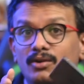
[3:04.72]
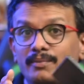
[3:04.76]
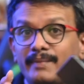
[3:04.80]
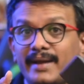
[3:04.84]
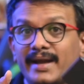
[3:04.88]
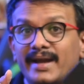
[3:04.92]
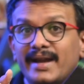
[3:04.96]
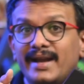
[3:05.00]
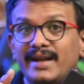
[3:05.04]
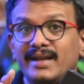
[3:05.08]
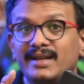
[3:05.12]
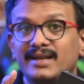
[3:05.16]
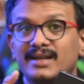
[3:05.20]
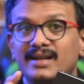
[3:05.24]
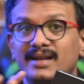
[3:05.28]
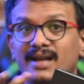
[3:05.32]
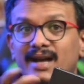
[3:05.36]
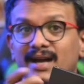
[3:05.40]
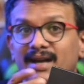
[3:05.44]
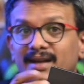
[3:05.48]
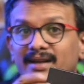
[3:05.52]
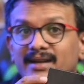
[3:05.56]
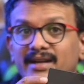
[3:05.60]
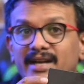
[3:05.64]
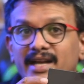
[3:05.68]
or mechanical
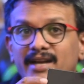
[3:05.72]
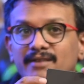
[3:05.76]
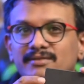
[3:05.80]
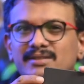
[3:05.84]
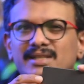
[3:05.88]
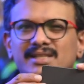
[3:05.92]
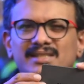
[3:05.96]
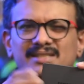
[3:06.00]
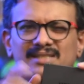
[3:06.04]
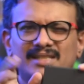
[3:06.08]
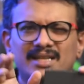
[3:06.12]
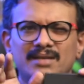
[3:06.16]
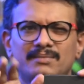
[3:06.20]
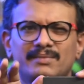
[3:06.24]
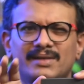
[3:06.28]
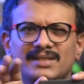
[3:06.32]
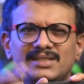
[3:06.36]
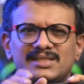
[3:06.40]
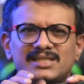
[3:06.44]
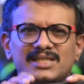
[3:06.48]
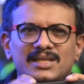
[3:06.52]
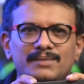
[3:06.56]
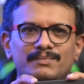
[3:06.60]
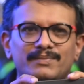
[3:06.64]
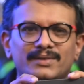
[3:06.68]
hard drives are still
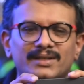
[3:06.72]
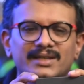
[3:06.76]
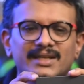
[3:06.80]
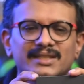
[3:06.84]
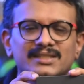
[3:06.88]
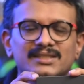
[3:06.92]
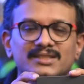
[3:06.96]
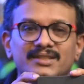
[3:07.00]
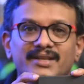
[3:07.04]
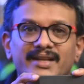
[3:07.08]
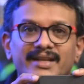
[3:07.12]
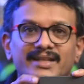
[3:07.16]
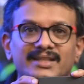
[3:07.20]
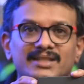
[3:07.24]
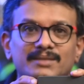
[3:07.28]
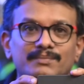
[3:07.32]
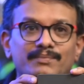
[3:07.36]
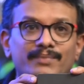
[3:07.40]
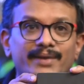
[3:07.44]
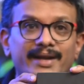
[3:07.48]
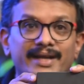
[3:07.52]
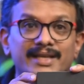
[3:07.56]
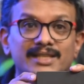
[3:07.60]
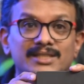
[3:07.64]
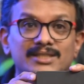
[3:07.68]
much cheaper considering the
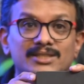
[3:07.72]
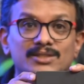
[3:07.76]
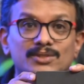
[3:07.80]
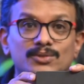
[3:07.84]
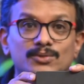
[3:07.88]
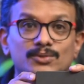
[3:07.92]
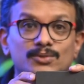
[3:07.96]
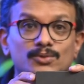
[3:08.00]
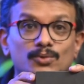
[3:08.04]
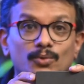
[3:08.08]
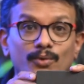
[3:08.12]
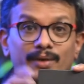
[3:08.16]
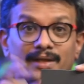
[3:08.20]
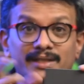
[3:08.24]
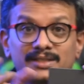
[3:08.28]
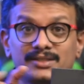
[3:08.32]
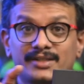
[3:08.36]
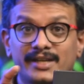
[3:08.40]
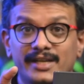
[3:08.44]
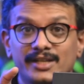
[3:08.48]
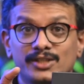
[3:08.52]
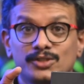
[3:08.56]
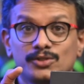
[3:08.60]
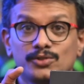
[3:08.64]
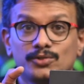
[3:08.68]
price to
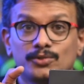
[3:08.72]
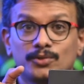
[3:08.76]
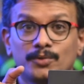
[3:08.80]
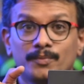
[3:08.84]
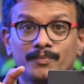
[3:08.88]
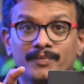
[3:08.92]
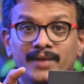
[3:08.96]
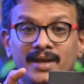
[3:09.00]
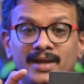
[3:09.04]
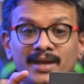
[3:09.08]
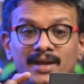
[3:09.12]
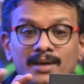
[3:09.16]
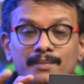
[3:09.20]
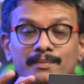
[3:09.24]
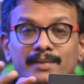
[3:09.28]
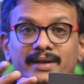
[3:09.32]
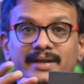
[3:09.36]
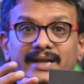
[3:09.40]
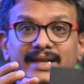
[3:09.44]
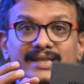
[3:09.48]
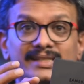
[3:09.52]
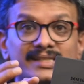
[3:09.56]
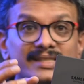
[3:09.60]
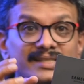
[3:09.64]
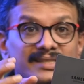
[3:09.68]
storage ratio,
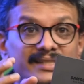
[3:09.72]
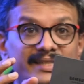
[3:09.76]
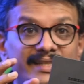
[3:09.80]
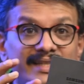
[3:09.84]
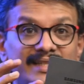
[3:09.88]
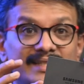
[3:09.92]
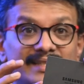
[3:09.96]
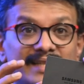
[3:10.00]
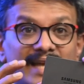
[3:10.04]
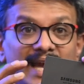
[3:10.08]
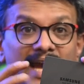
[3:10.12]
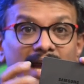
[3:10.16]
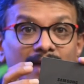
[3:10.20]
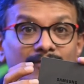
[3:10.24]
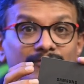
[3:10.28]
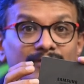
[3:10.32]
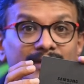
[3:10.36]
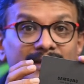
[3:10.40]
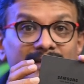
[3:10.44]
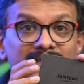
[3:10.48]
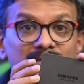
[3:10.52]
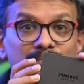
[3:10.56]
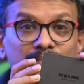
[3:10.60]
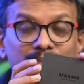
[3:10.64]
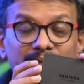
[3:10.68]
but SSDs have
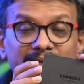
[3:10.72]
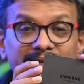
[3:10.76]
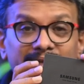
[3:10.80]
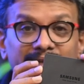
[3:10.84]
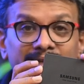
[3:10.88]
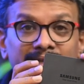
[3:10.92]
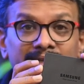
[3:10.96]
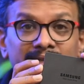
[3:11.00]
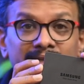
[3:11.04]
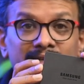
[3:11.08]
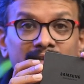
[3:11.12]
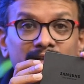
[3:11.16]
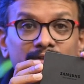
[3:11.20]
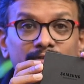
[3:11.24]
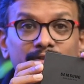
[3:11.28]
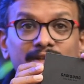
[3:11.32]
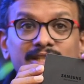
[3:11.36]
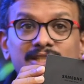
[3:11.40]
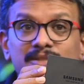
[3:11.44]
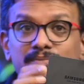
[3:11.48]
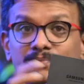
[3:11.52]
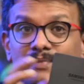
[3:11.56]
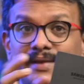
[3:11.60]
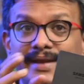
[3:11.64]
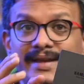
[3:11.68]
their speed,
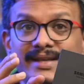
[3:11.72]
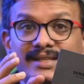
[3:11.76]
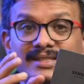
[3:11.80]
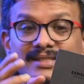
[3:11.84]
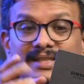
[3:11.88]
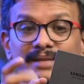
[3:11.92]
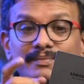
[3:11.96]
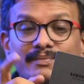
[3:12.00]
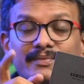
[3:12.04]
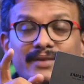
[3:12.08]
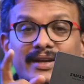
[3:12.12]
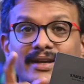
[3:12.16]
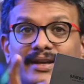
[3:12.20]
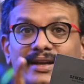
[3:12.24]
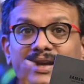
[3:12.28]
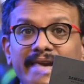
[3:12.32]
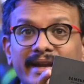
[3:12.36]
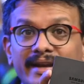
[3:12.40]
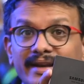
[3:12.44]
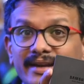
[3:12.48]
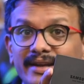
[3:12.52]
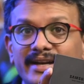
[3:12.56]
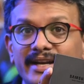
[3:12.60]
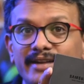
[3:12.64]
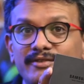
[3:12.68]
which makes them
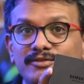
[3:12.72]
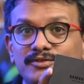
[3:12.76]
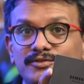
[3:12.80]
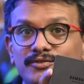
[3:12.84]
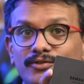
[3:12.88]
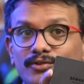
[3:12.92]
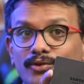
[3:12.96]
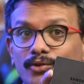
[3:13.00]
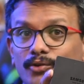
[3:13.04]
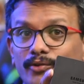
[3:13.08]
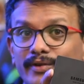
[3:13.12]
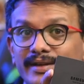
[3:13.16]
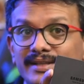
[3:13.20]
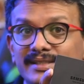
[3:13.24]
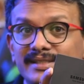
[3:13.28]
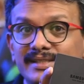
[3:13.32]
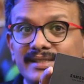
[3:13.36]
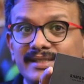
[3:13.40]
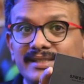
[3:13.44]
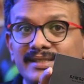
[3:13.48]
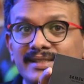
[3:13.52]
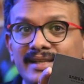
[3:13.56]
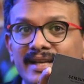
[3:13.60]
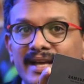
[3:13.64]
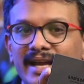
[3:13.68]
great drives for
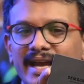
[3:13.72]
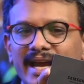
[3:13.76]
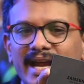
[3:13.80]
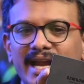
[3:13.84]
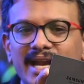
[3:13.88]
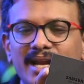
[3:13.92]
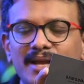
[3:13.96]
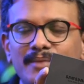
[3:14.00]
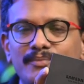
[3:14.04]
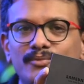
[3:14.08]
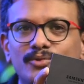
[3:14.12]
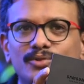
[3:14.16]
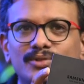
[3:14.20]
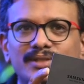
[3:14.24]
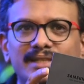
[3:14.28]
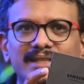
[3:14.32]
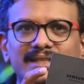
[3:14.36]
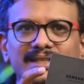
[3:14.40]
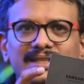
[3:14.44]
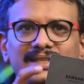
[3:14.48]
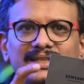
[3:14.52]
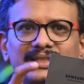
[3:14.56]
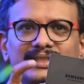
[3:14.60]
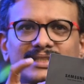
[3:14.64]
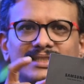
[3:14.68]
OSs, and I'm
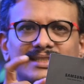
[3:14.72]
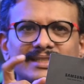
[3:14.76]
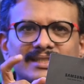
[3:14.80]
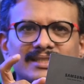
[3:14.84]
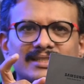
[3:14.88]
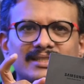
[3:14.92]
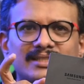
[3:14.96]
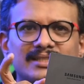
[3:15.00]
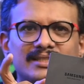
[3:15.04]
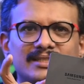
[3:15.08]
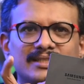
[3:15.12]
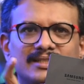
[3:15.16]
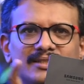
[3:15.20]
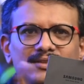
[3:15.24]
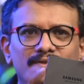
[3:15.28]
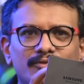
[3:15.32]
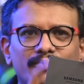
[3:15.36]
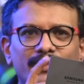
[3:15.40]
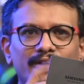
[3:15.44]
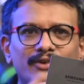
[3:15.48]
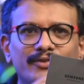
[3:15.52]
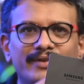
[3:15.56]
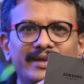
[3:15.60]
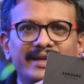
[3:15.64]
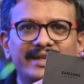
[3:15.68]
using this
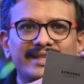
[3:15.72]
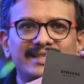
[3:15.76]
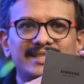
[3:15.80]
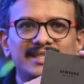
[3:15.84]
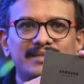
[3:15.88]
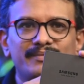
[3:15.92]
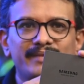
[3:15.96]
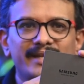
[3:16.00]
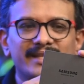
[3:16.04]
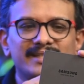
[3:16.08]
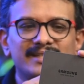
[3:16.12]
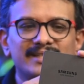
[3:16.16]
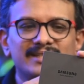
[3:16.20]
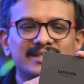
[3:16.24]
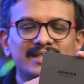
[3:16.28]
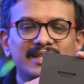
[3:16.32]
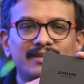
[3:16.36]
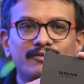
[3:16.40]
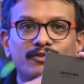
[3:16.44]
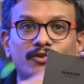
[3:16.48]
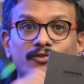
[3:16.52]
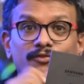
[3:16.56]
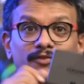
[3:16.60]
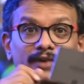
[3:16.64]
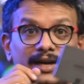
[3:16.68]
120GB
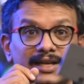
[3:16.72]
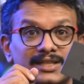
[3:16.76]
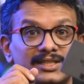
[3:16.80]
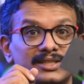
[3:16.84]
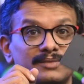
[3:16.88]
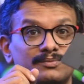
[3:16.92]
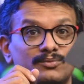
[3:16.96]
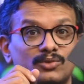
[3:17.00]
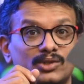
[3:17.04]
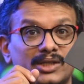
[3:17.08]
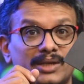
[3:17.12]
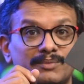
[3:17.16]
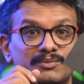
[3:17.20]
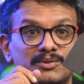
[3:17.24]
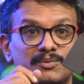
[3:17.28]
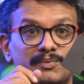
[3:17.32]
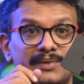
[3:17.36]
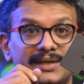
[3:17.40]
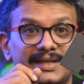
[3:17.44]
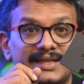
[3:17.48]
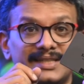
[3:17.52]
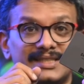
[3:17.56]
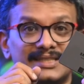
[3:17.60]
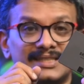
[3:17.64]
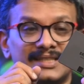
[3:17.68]
SSD for faster boot up
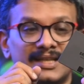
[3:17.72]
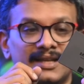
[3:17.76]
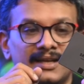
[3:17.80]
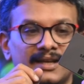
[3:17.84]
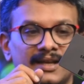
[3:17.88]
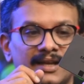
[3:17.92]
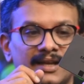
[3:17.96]
speeds.